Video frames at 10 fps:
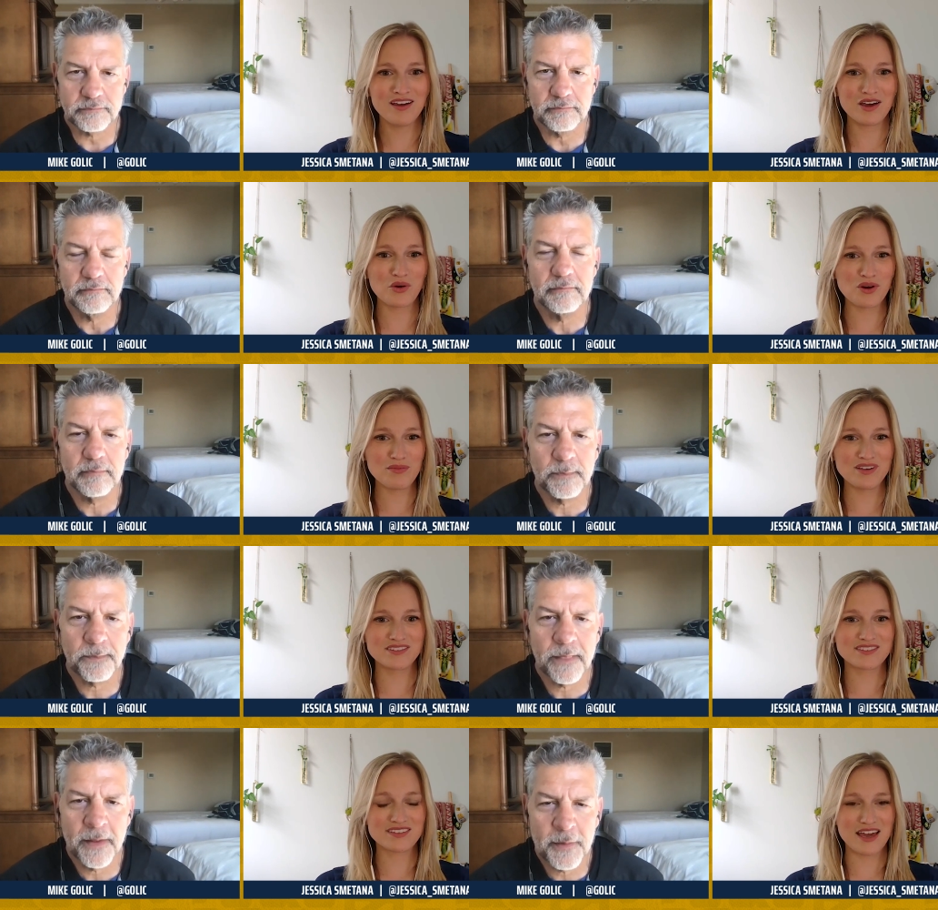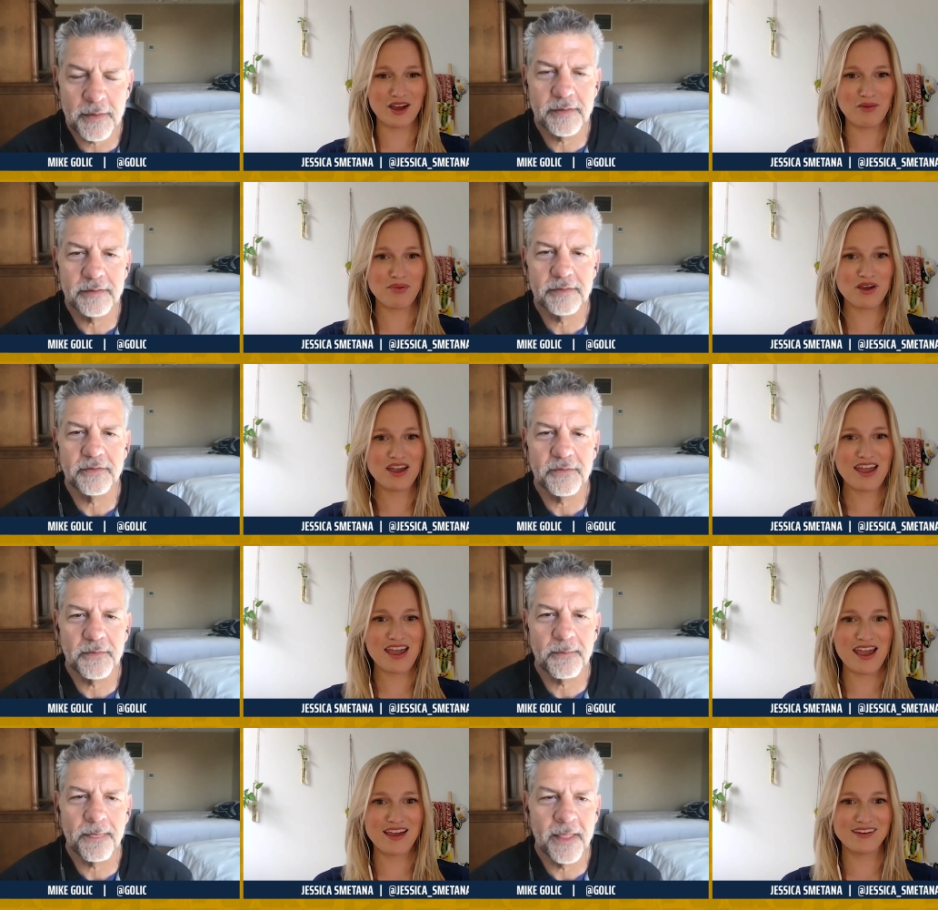Speaker 1: equipment setup
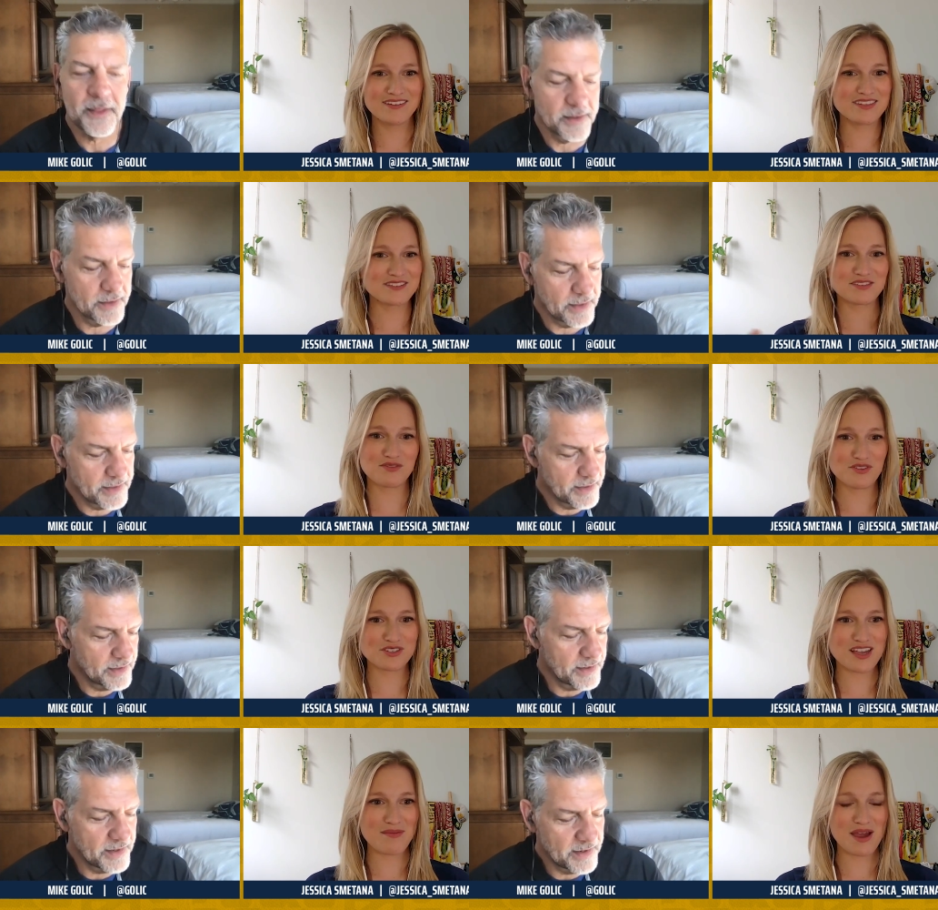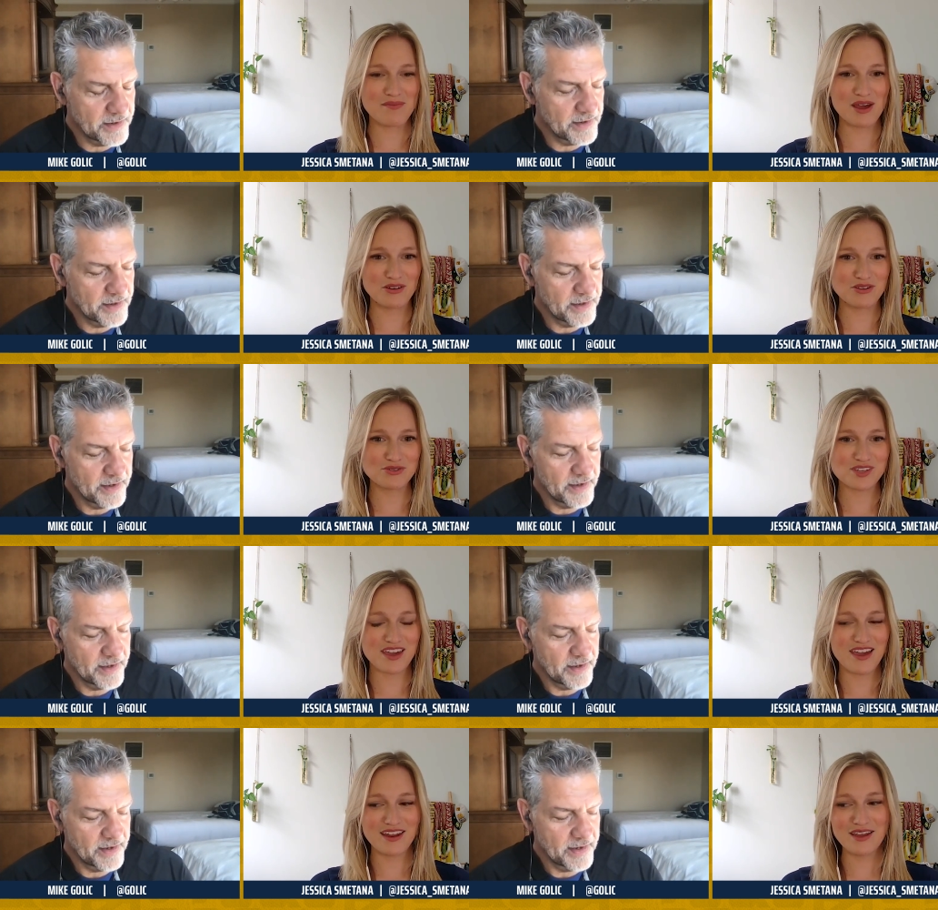and this is the first time I'm now using
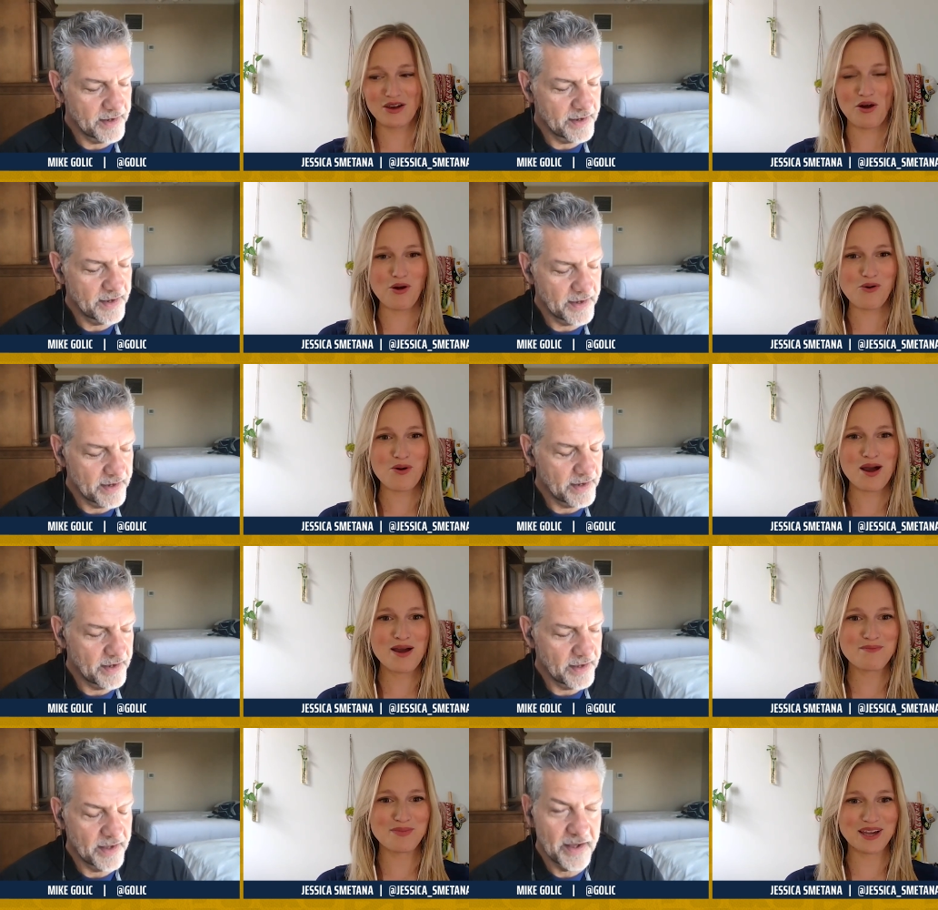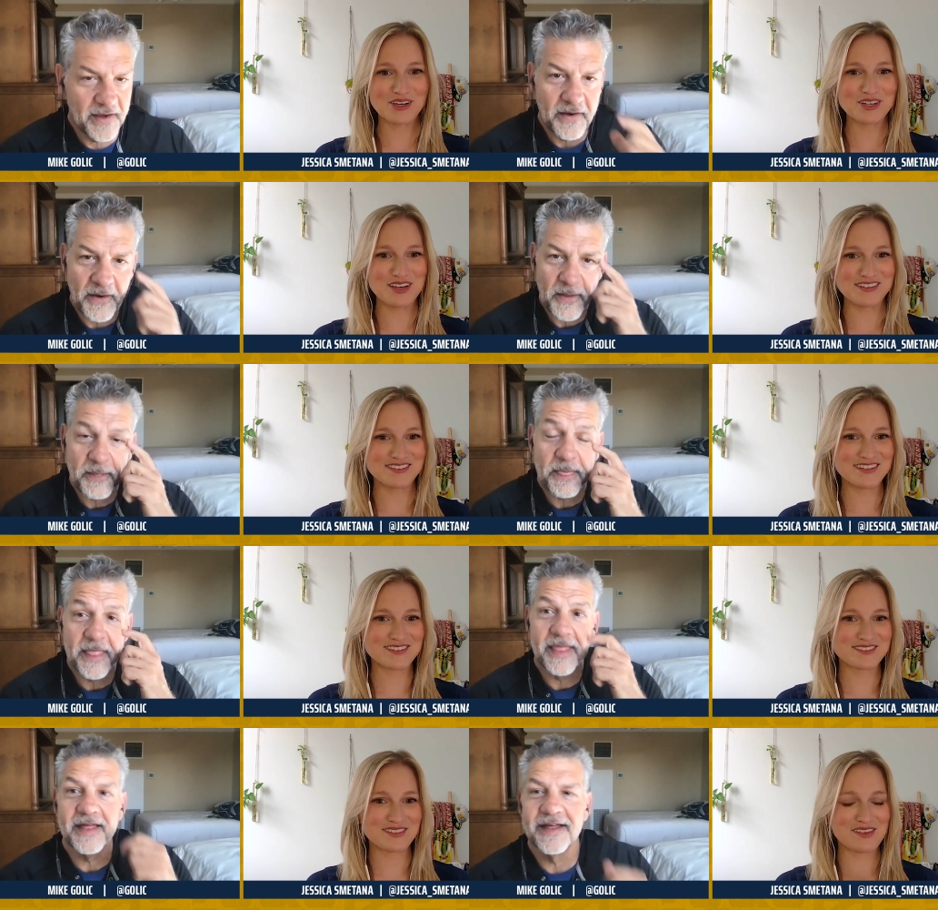it and oh my goodness,
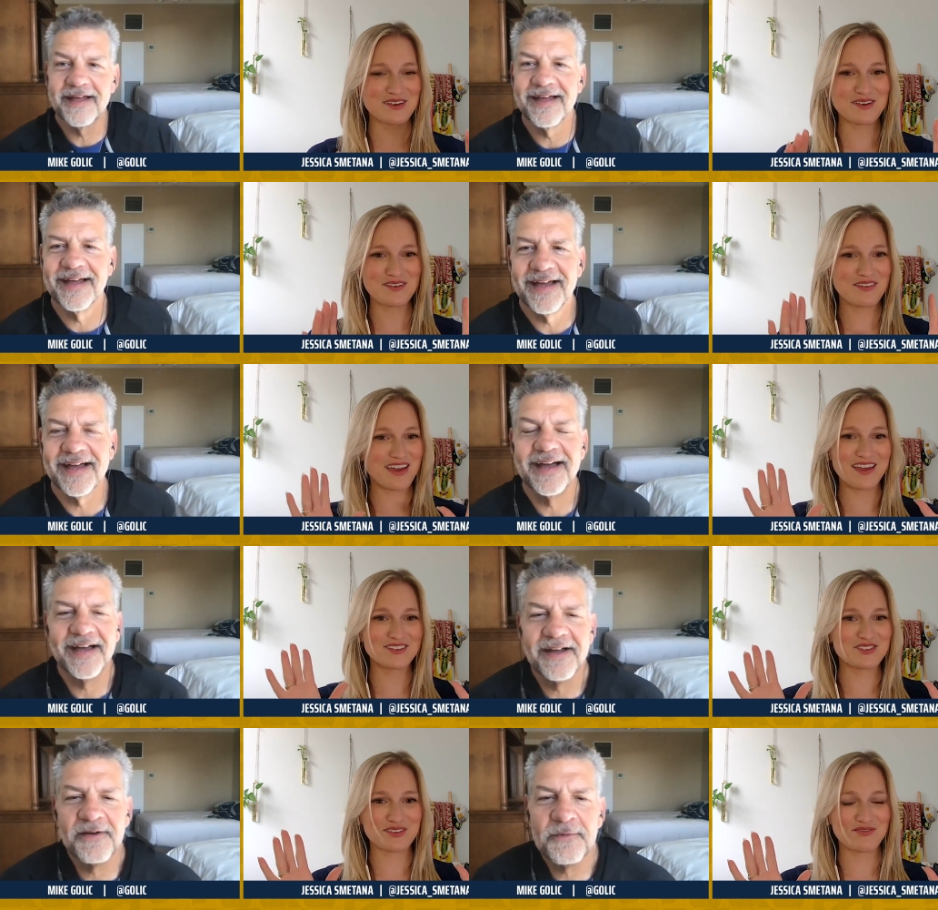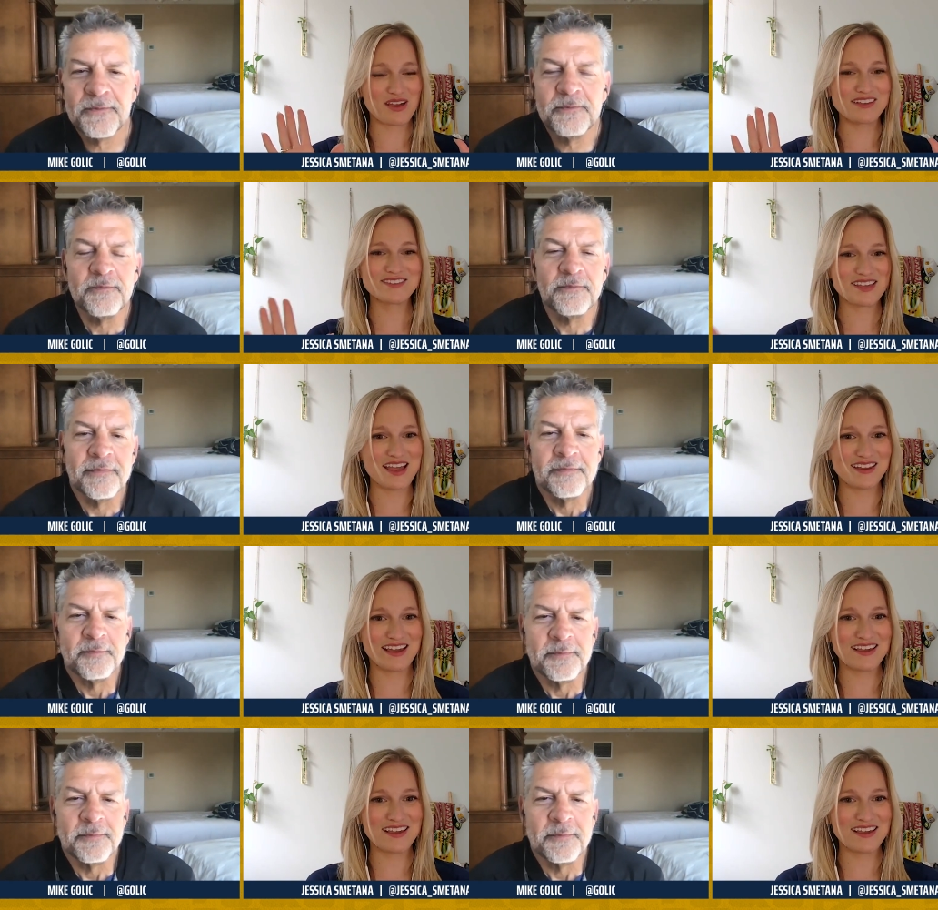this the it's insane.